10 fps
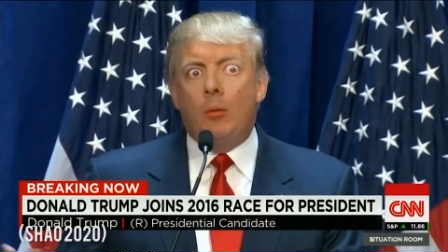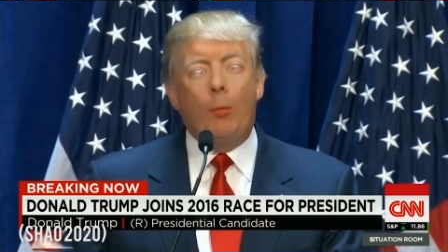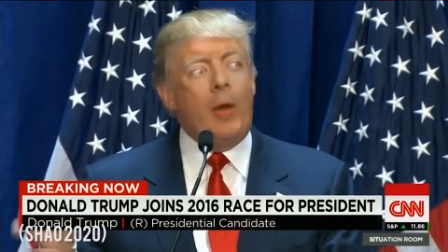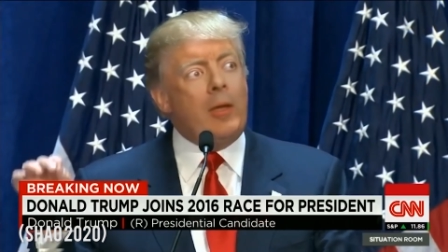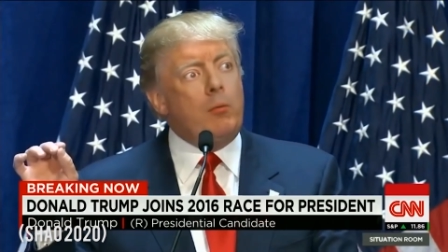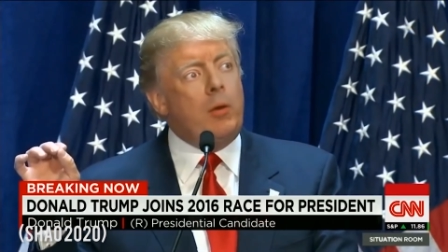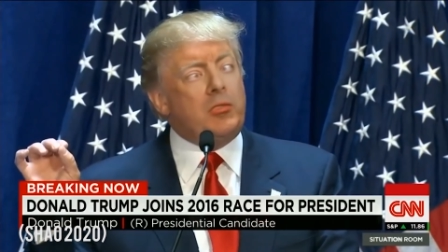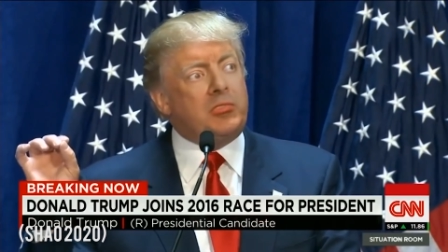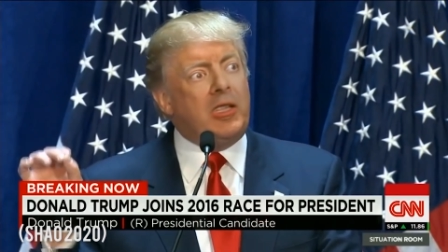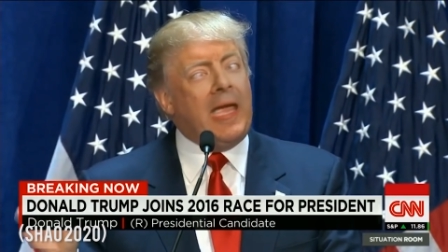a problem we have
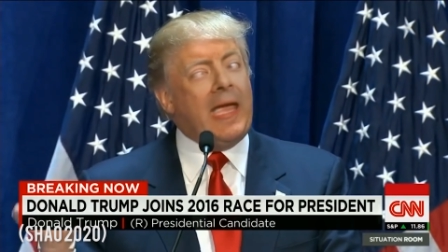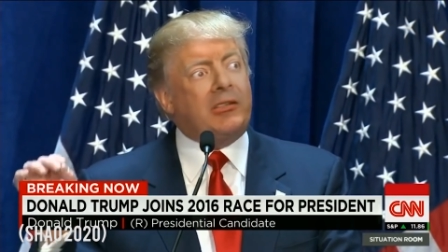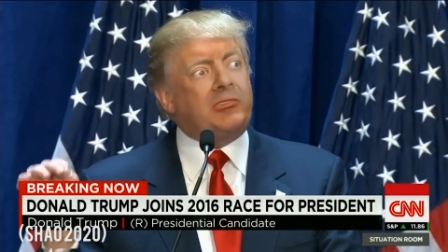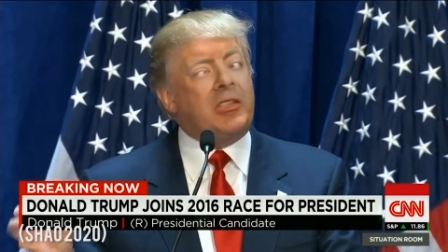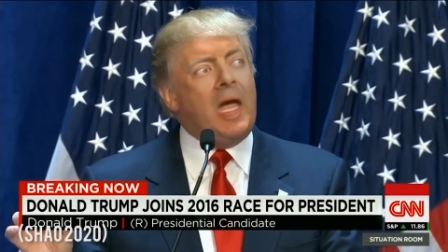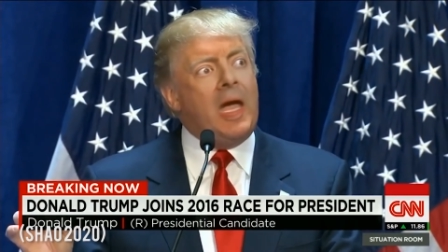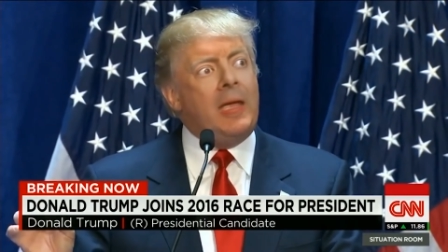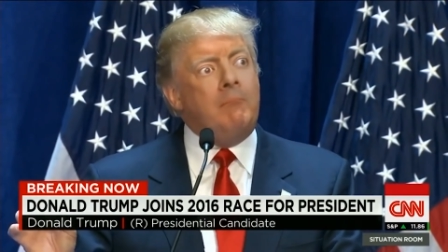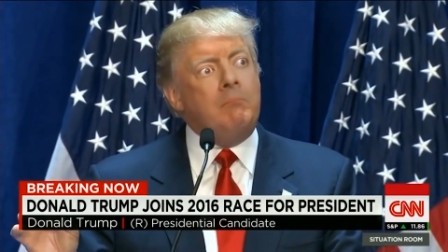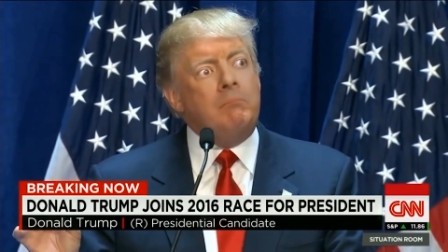to face.
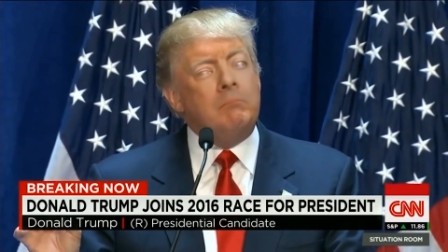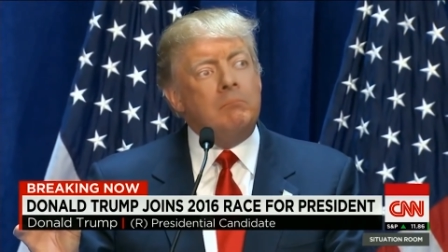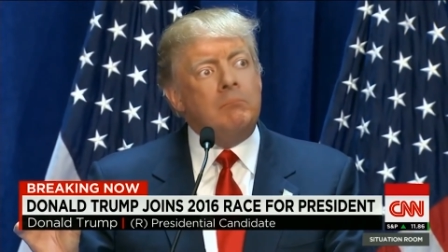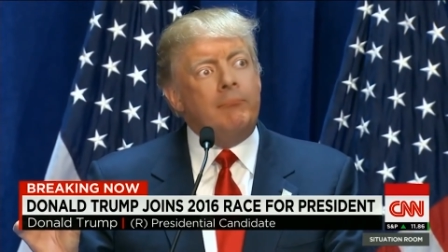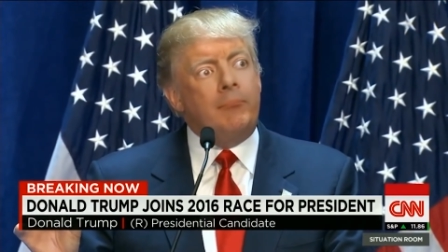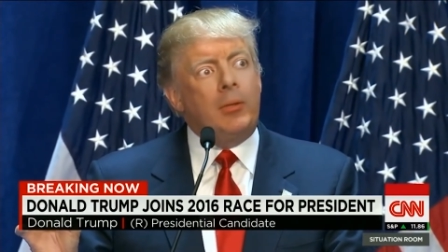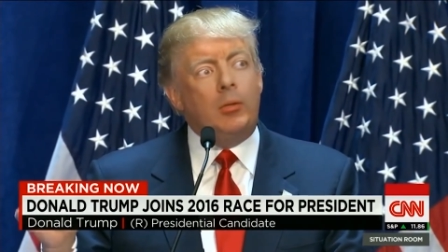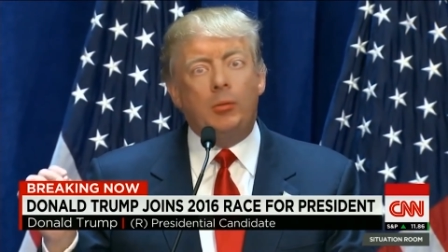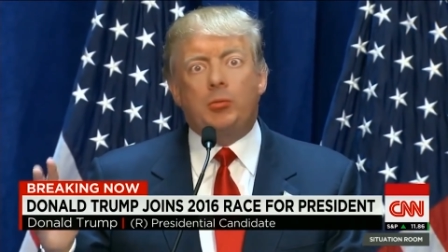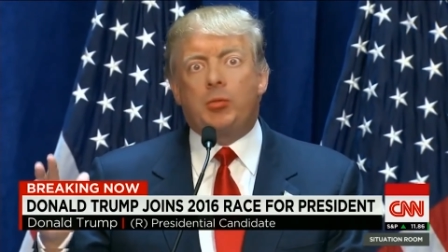Deepfake could
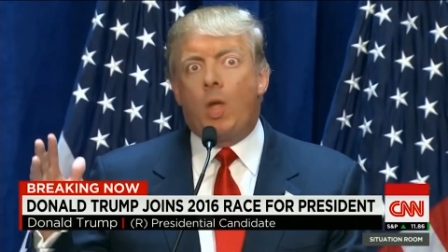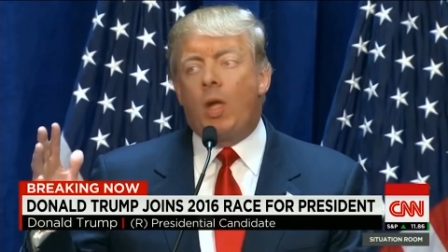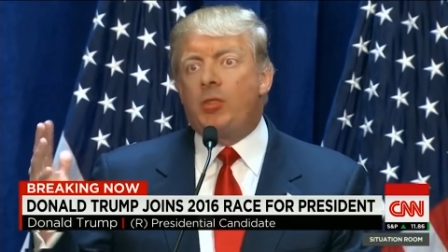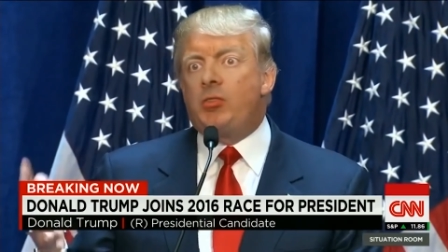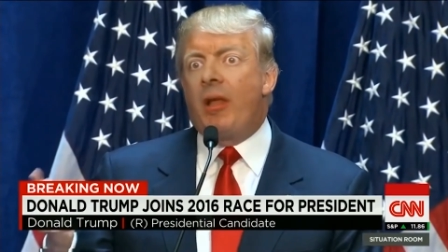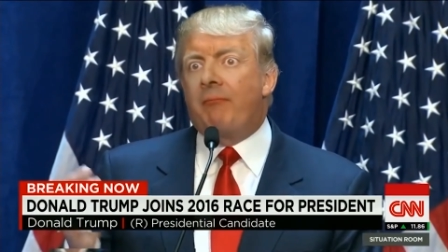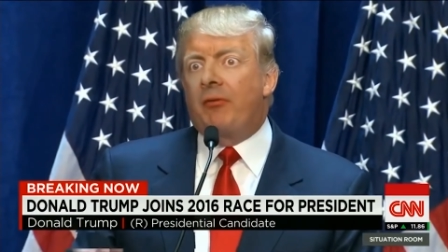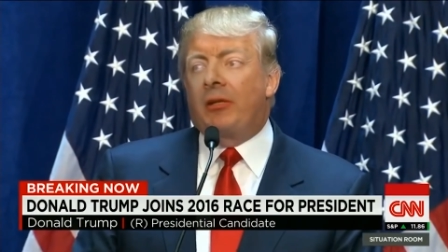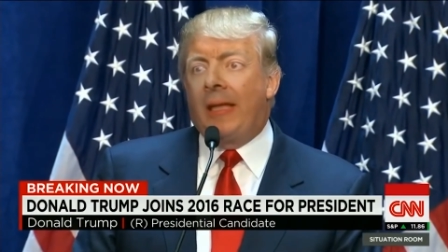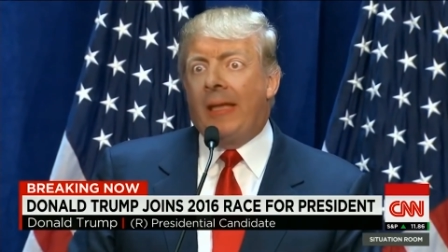be a more
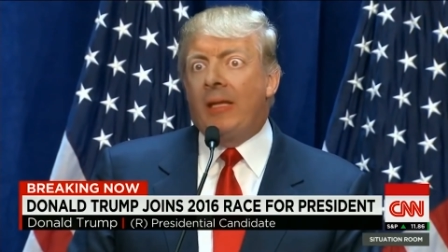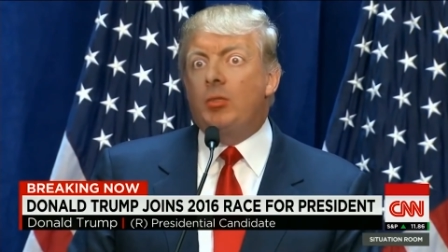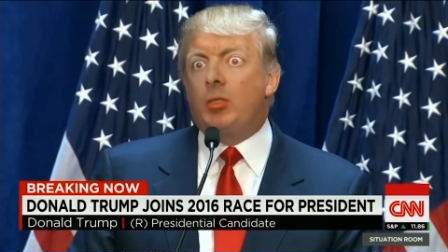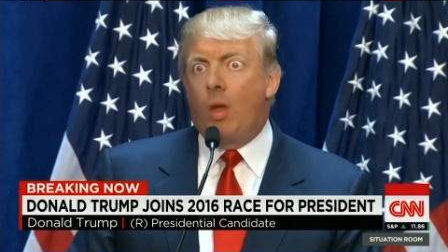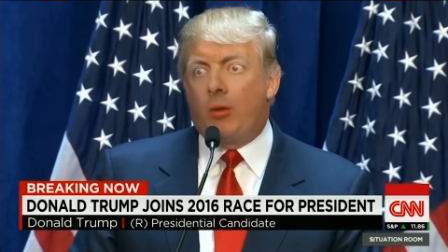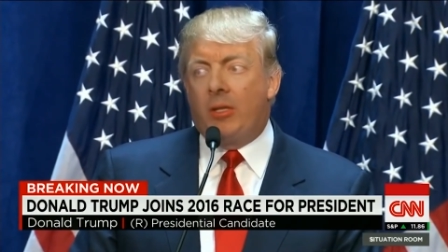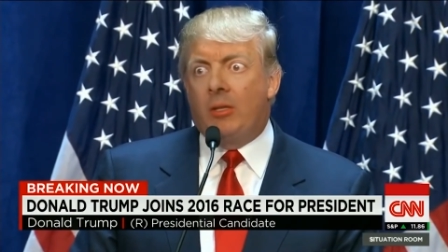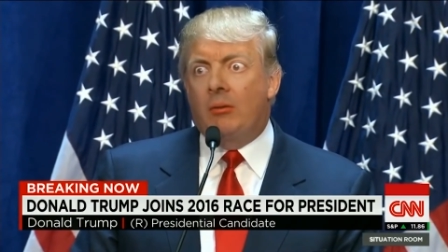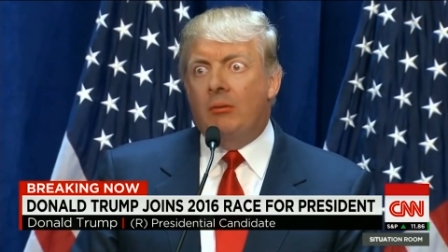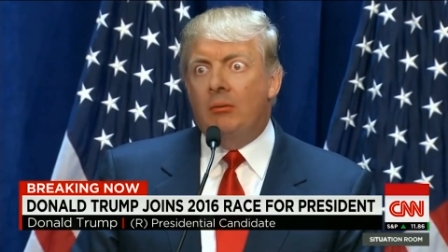convincing way to
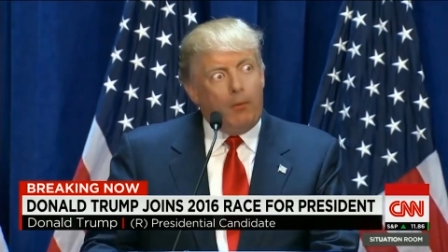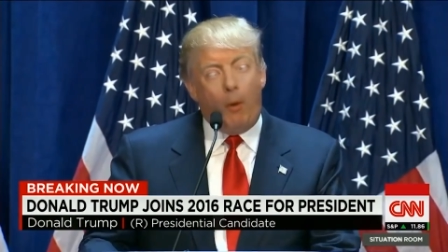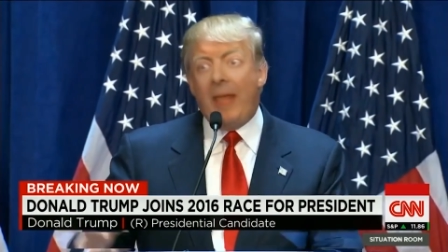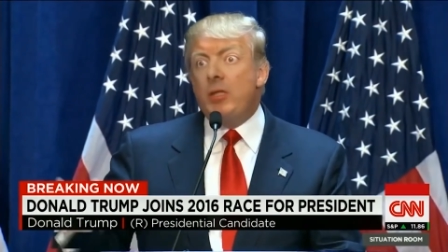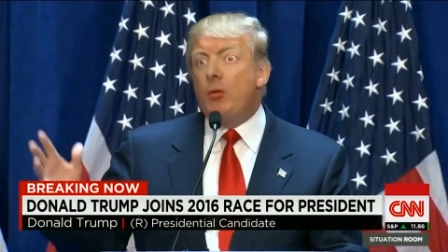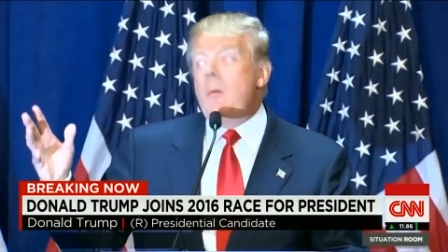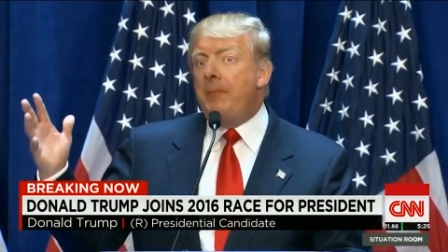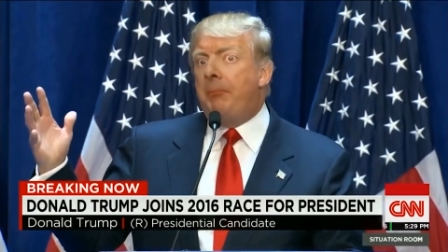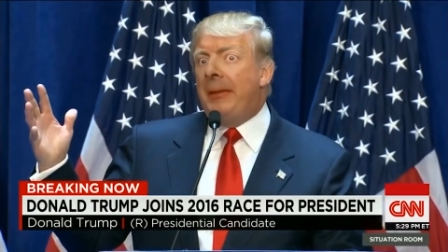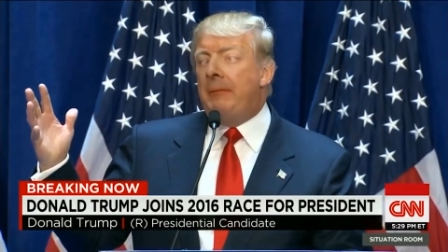distribute fake news.